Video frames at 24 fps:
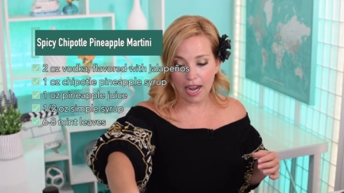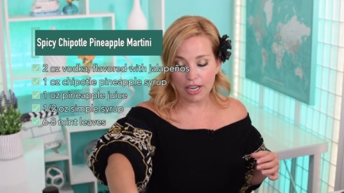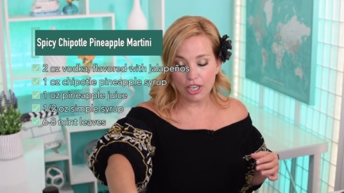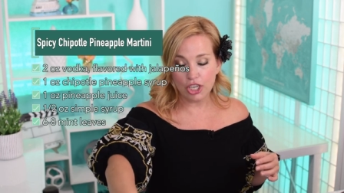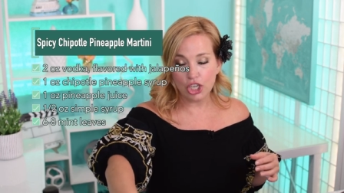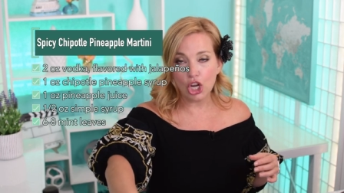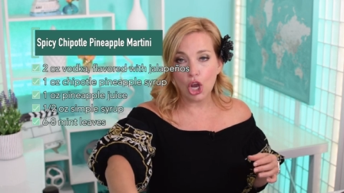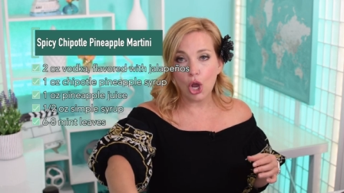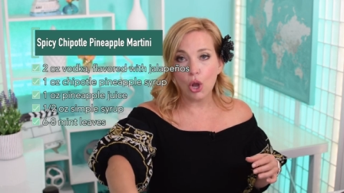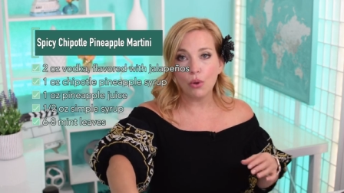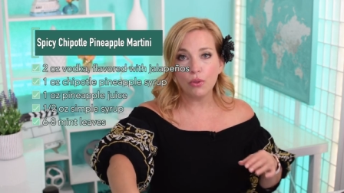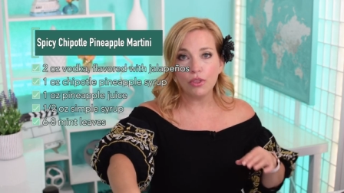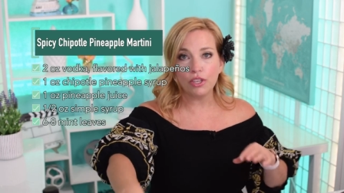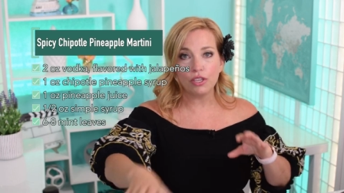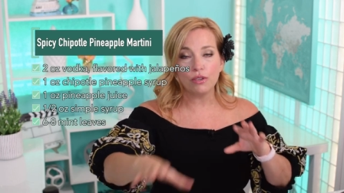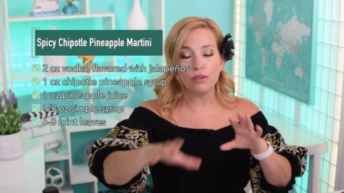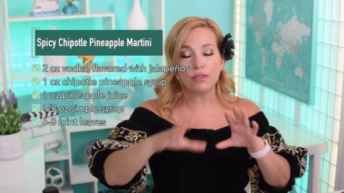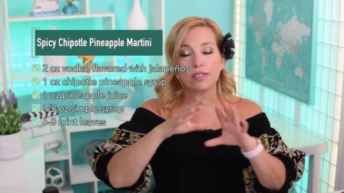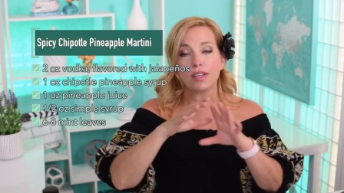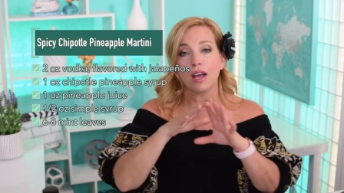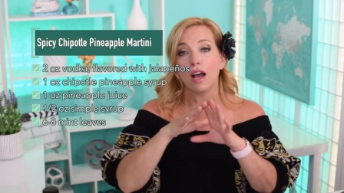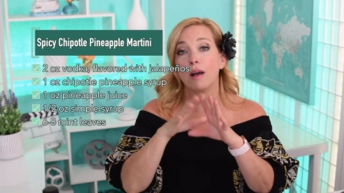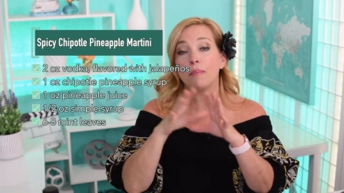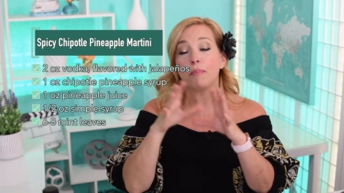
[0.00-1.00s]
I know that you
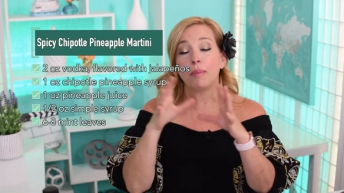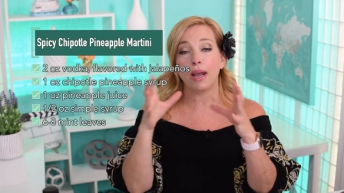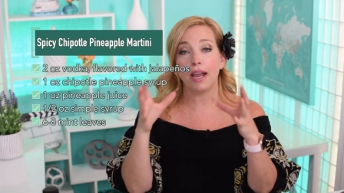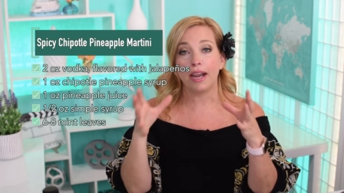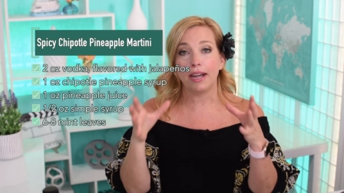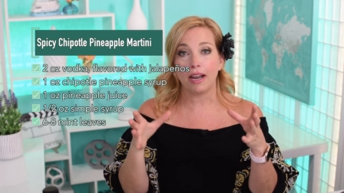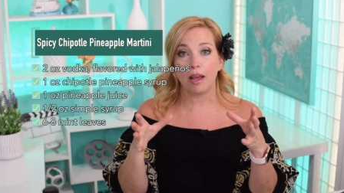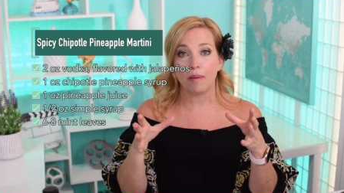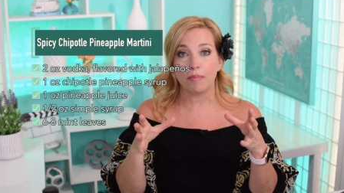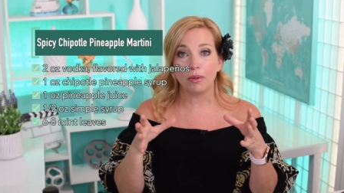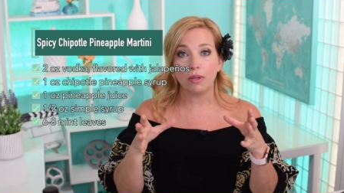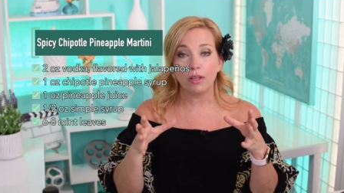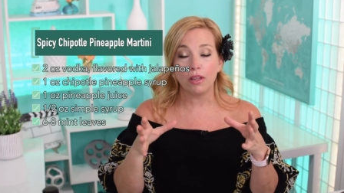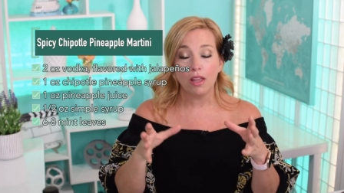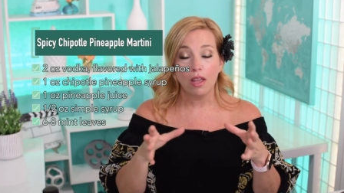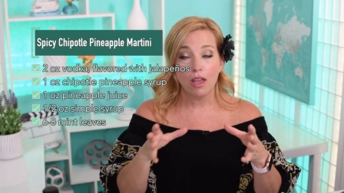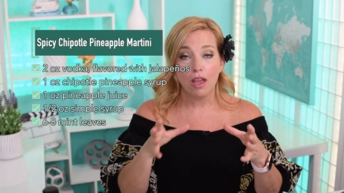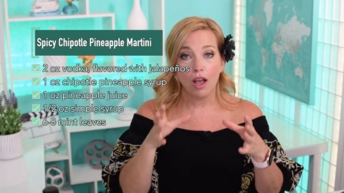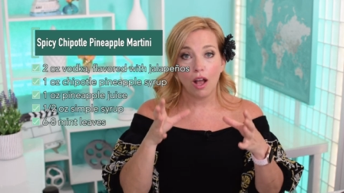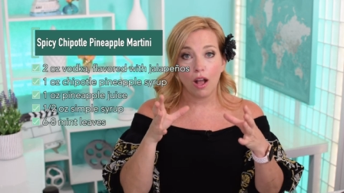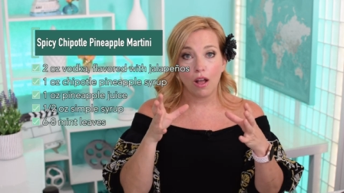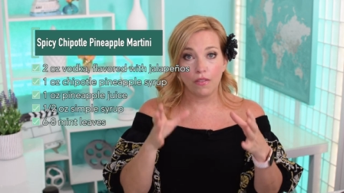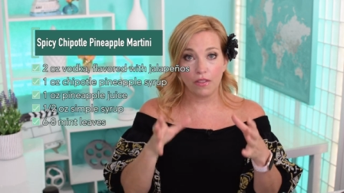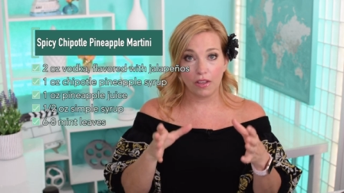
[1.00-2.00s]
saw a pineapple
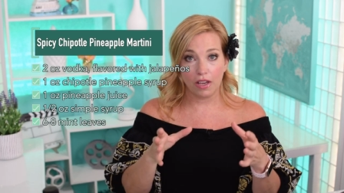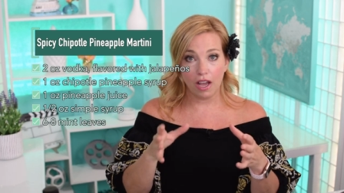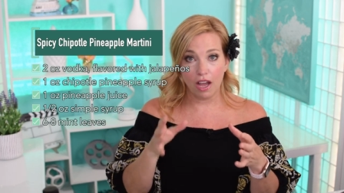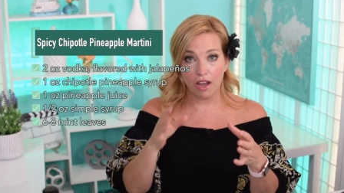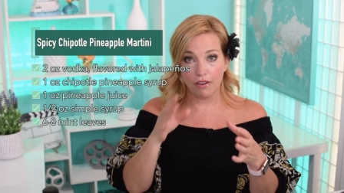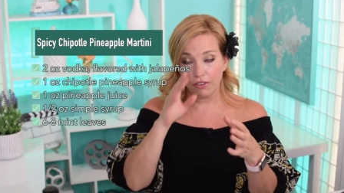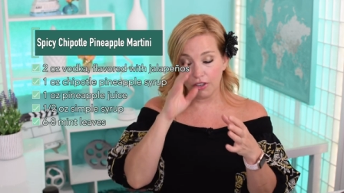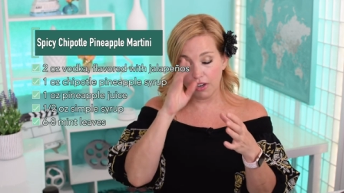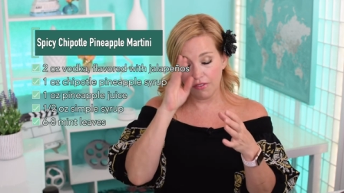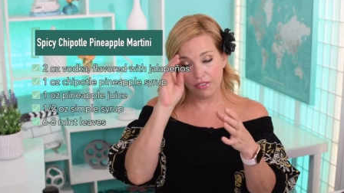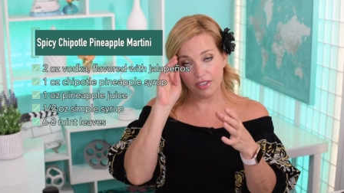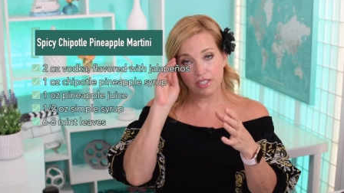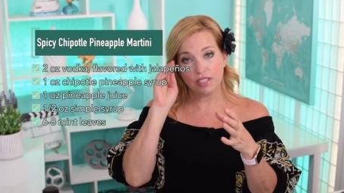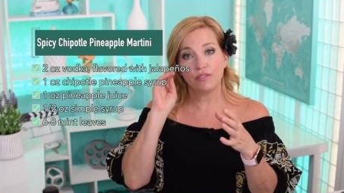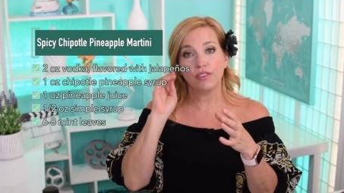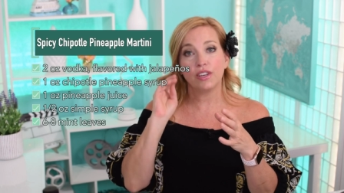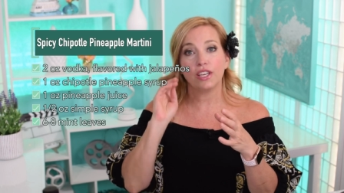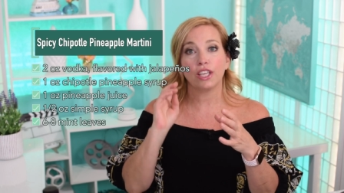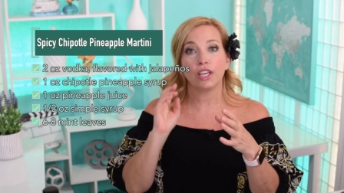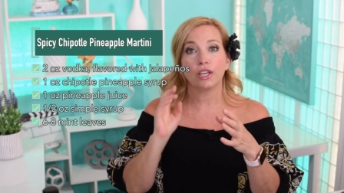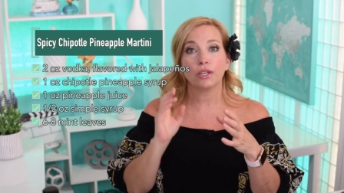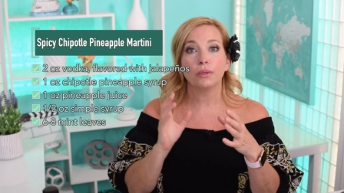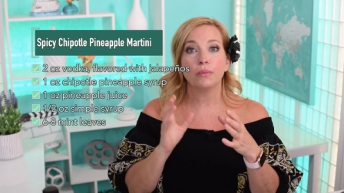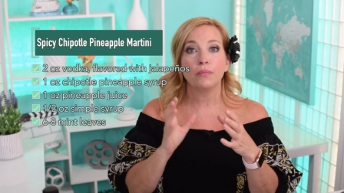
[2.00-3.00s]
on the cover of this
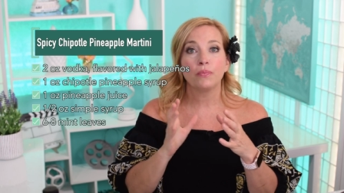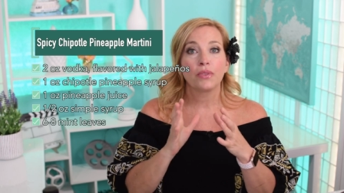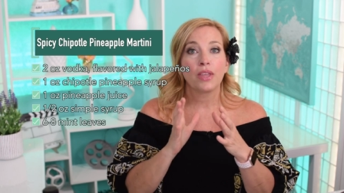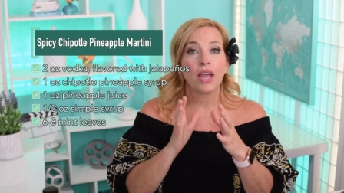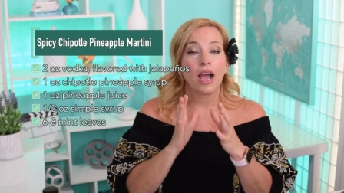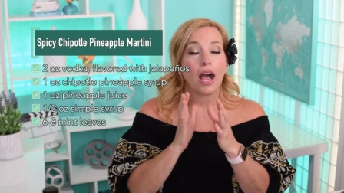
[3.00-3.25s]
video.